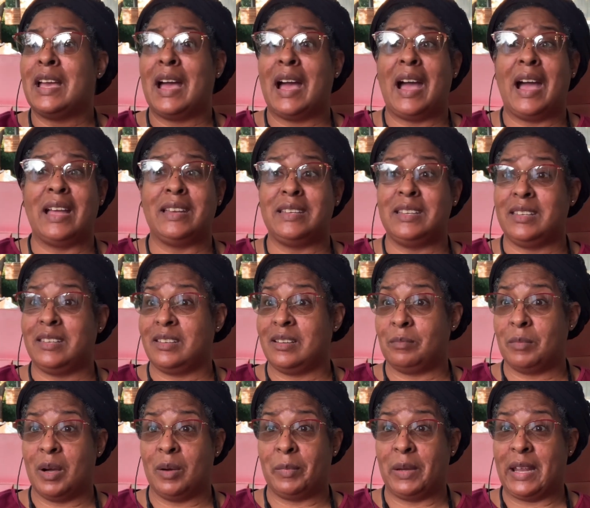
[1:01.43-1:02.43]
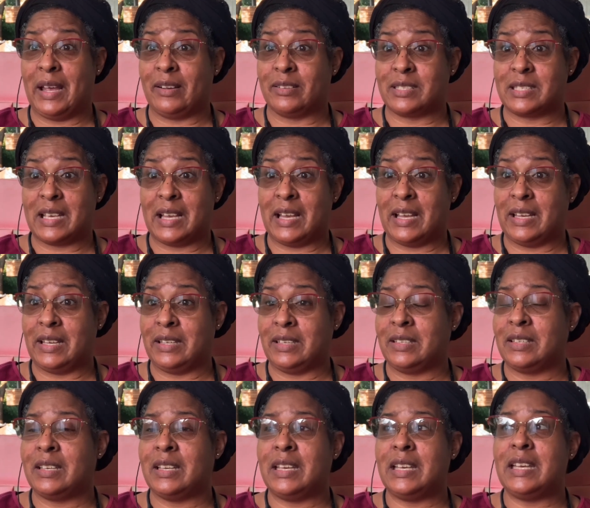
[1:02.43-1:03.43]
I needed a moment outside.
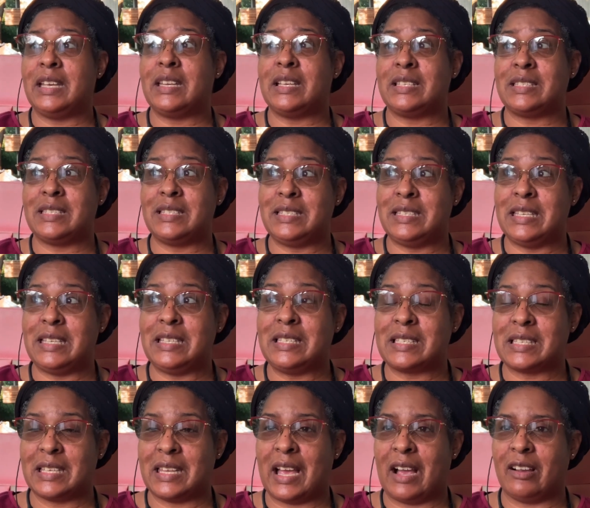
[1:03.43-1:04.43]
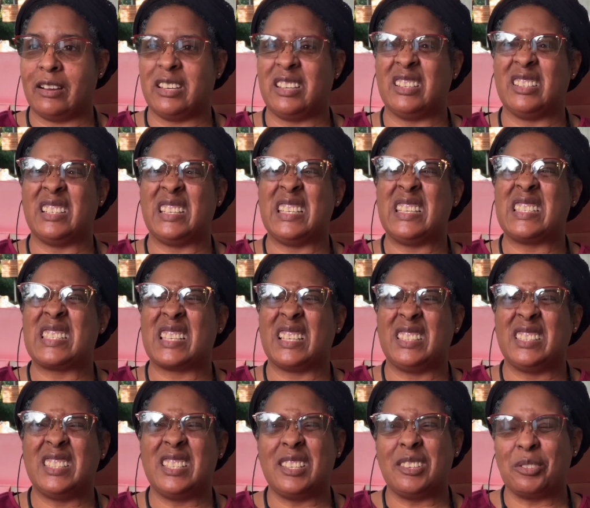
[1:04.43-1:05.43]
It is decent out here. It's a
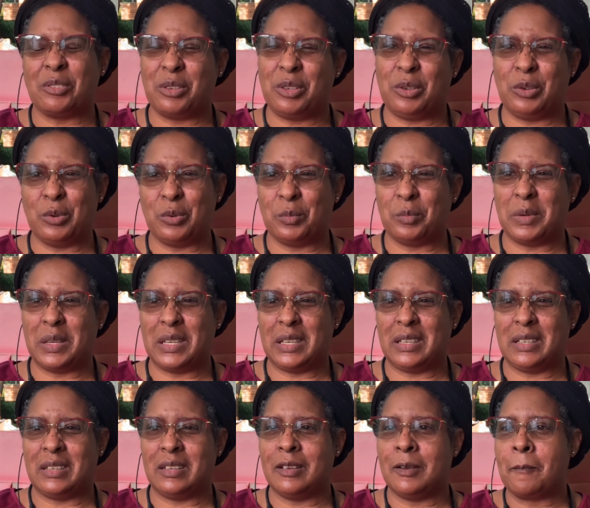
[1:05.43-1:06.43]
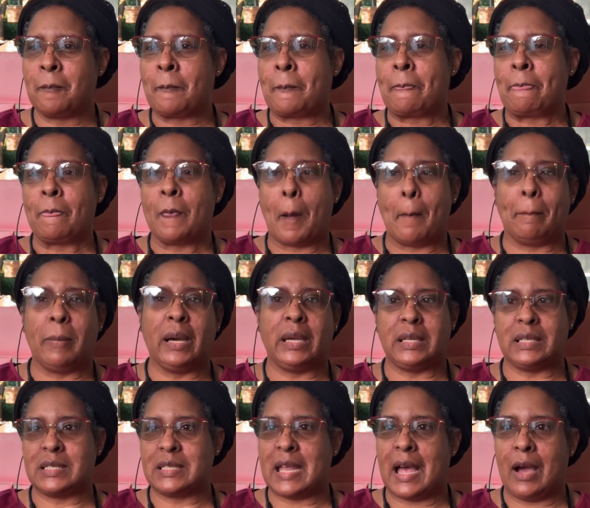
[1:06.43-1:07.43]
little humid, but
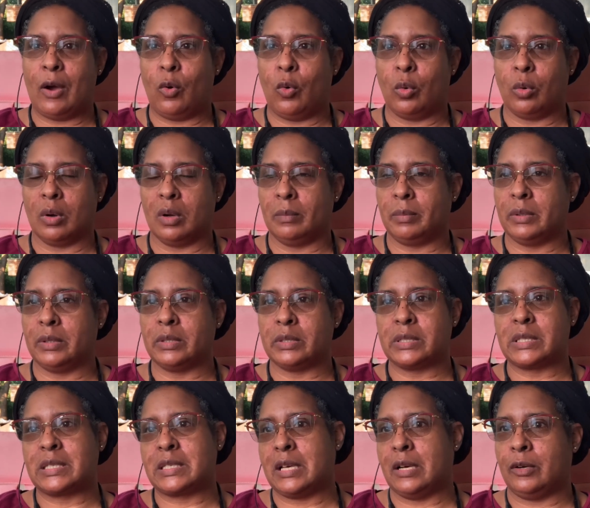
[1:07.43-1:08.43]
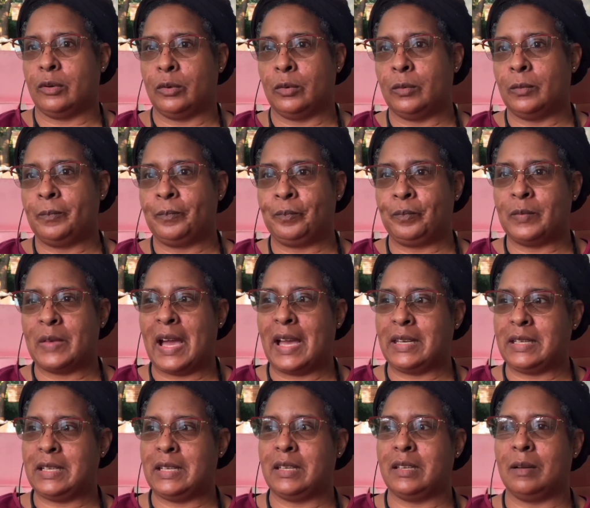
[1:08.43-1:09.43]
it's not horrible. So I
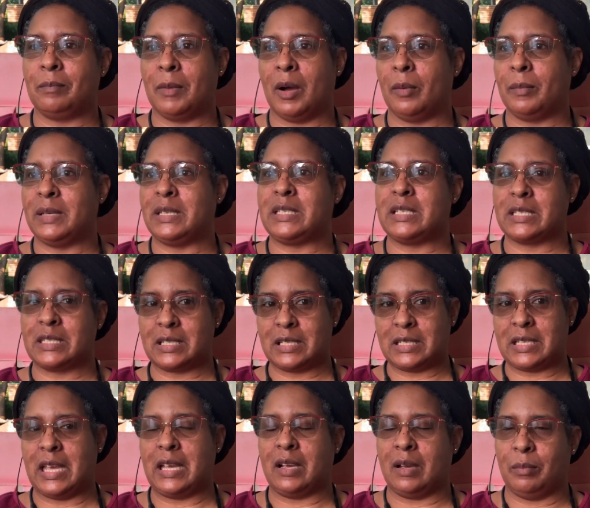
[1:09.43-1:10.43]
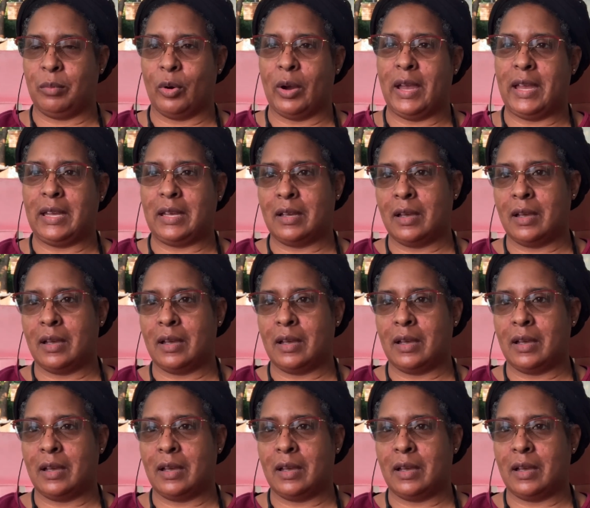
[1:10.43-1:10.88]
needed a moment just to take a break.